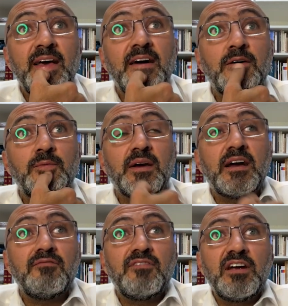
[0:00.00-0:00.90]
And we
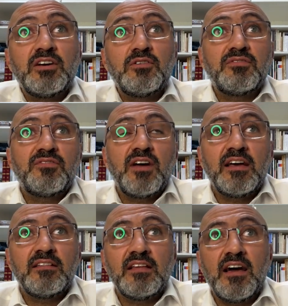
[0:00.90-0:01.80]
become very good
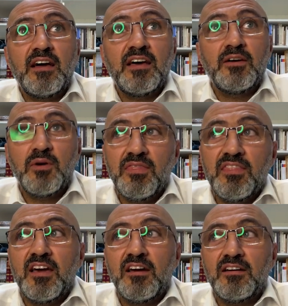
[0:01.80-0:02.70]
friend. And I went
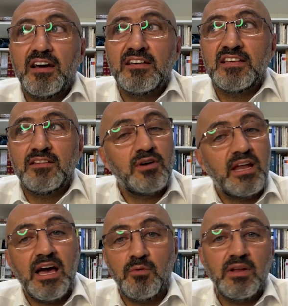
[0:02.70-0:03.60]
there. I said to
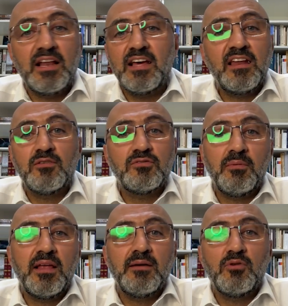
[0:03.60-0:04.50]
her, I want to learn how to
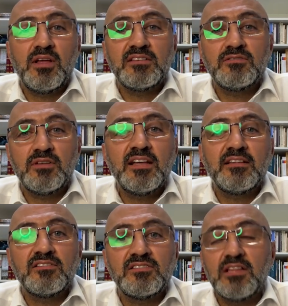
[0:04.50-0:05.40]
play Moonlight
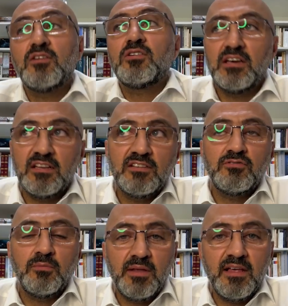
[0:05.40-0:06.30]
Sonata. I said, okay, you need
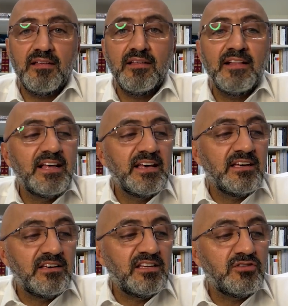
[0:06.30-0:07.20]
to
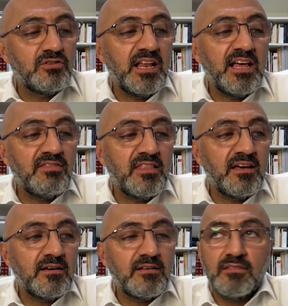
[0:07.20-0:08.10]
learn
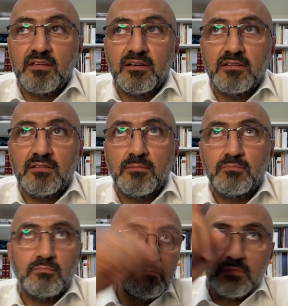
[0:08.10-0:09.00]
the
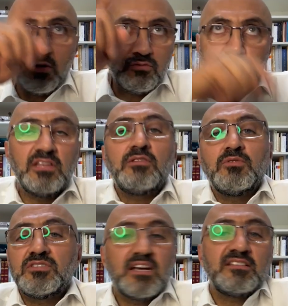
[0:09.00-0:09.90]
how to read the
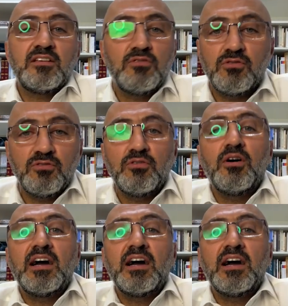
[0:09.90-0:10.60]
music. I said, no.